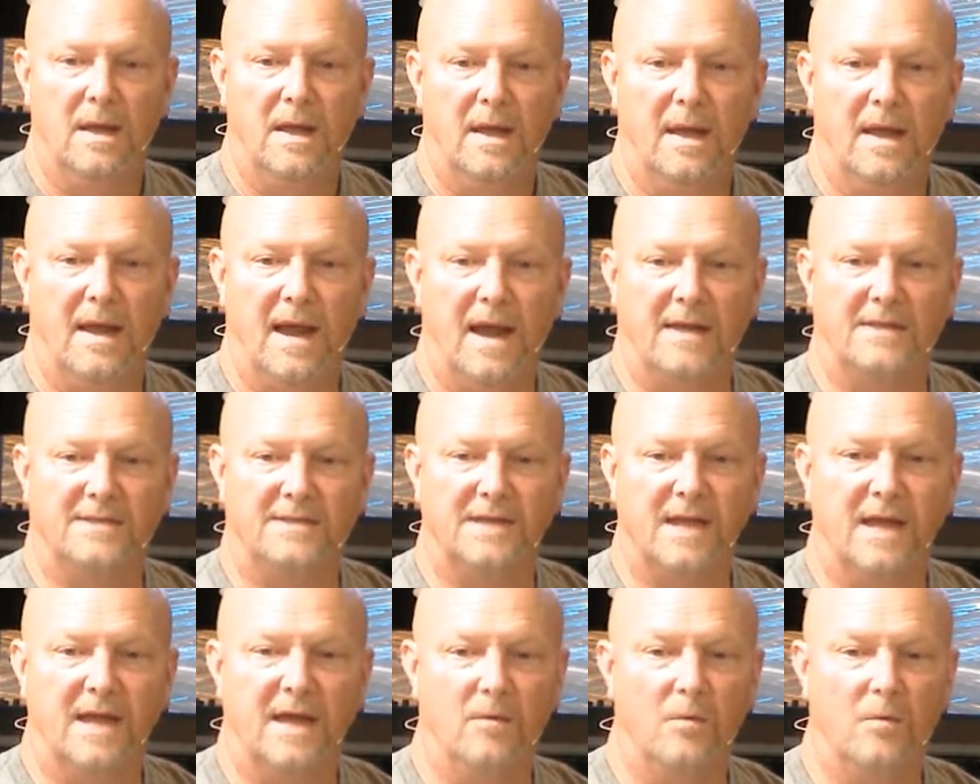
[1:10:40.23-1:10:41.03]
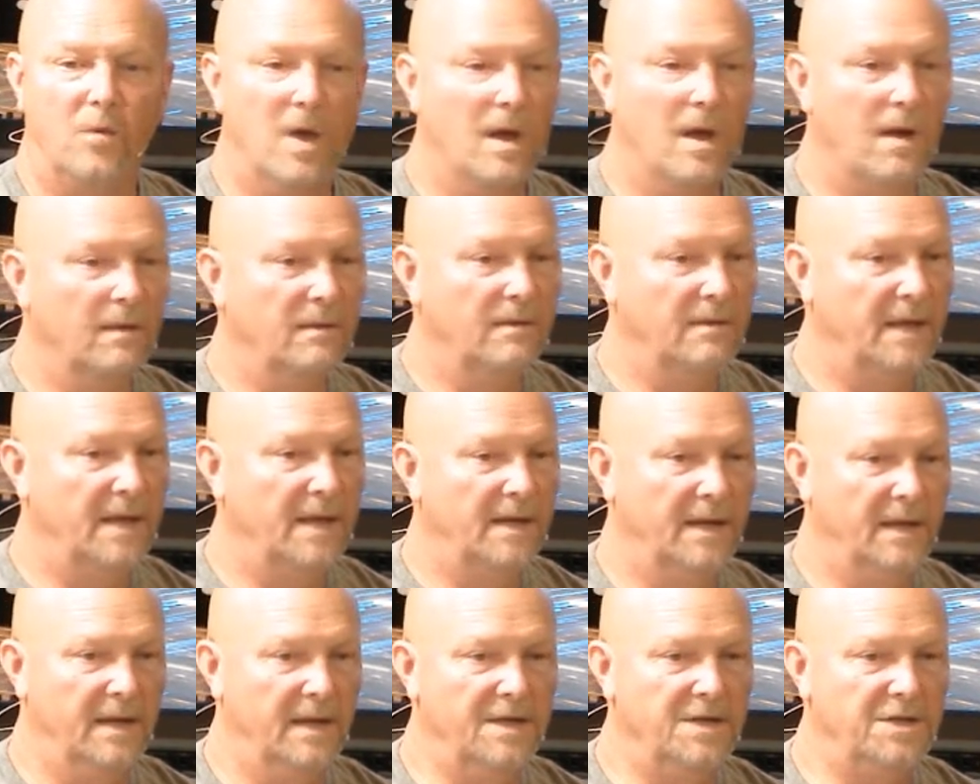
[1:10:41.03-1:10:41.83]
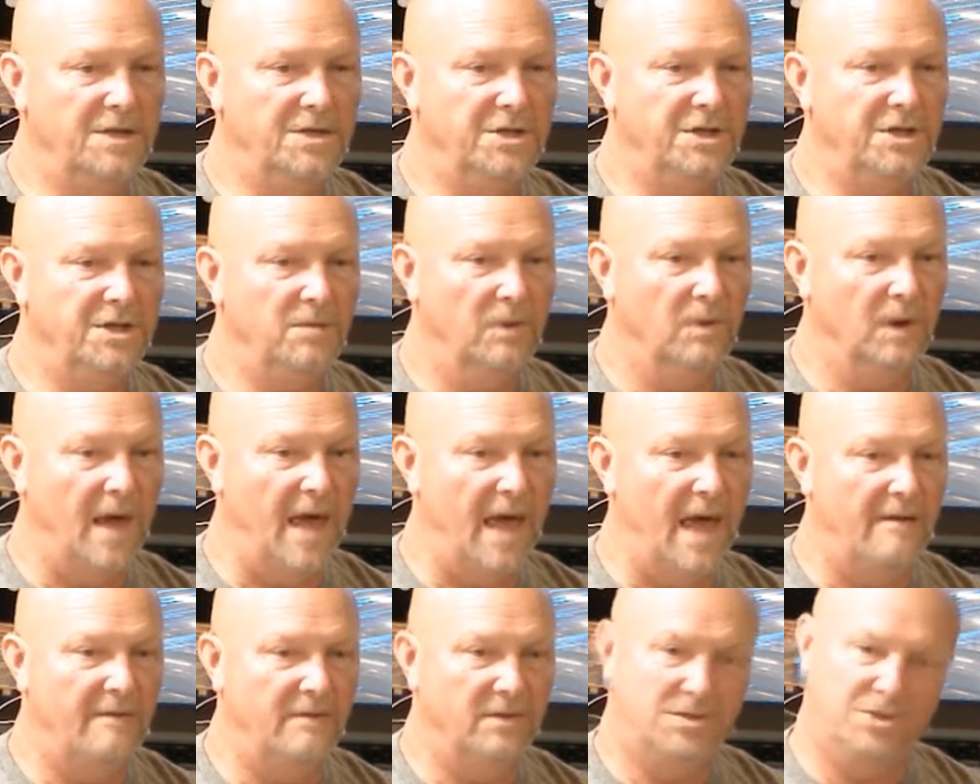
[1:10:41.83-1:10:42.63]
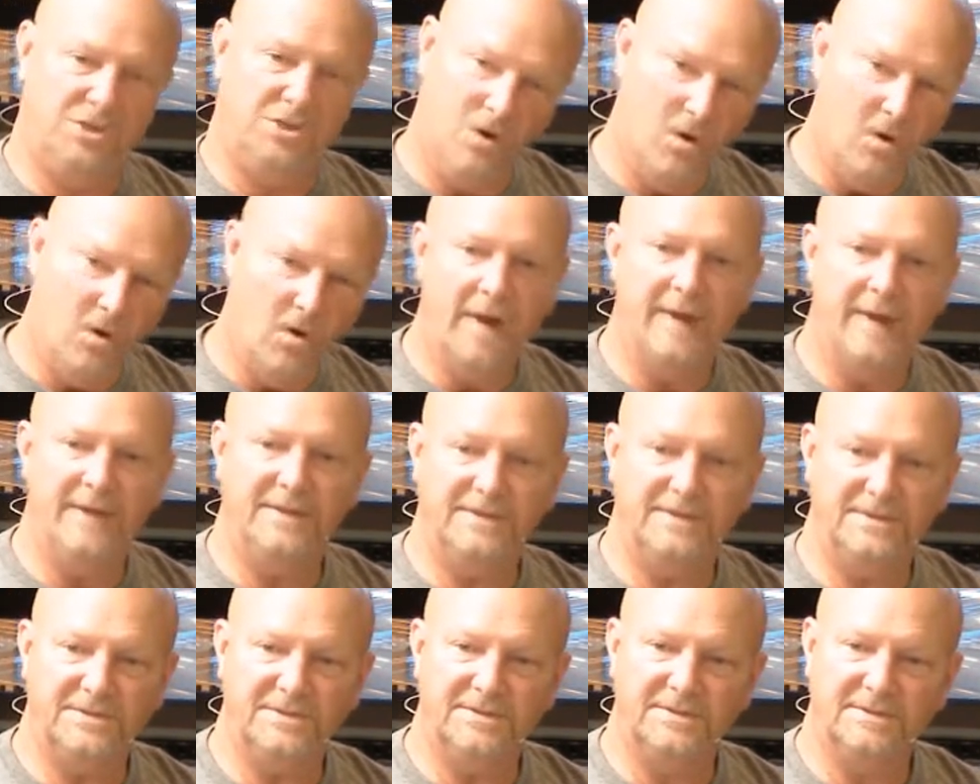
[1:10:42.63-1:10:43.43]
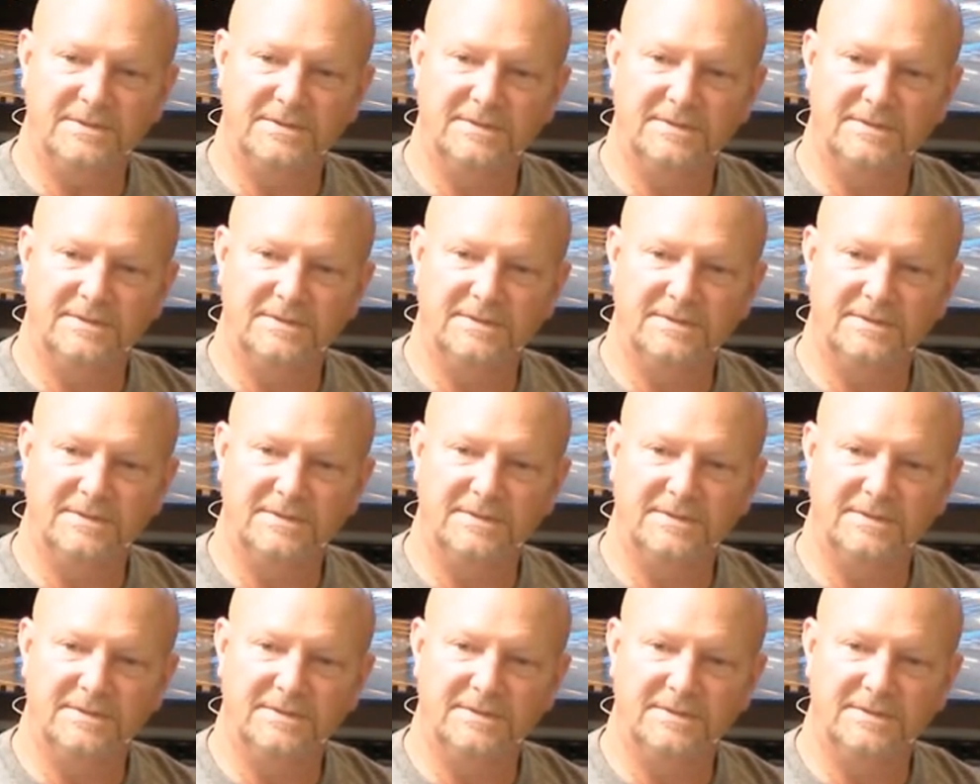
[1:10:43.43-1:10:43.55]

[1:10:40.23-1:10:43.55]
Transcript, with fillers: And I say, "Well, at least she will have a choice.